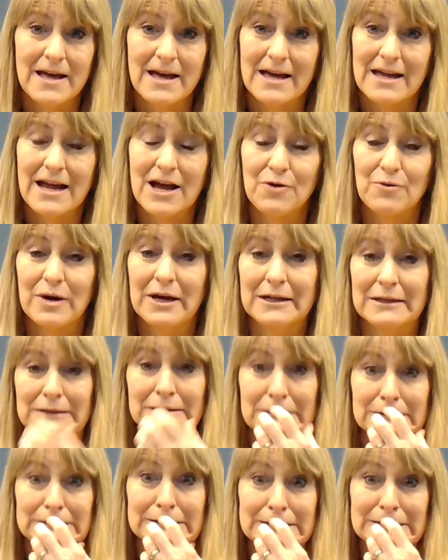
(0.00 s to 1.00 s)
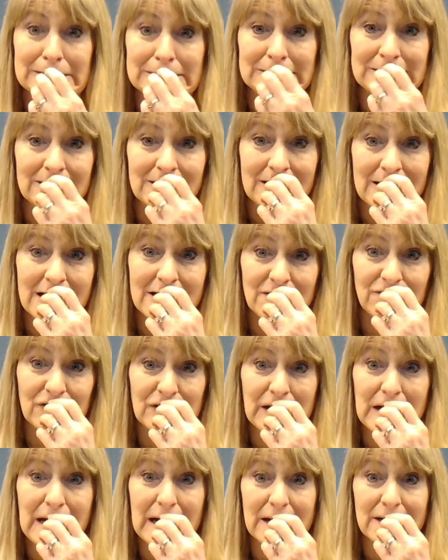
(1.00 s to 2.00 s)
And I went, kind of
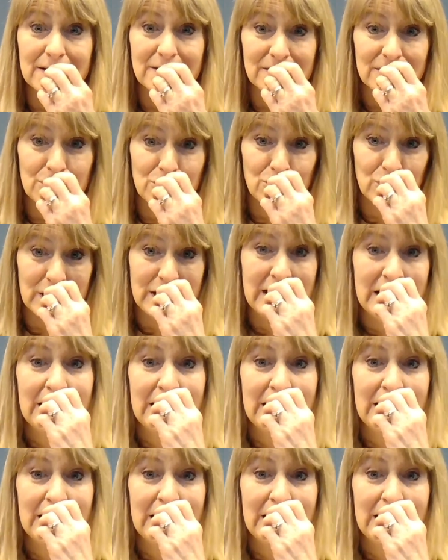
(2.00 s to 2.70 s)
a lot, don't we?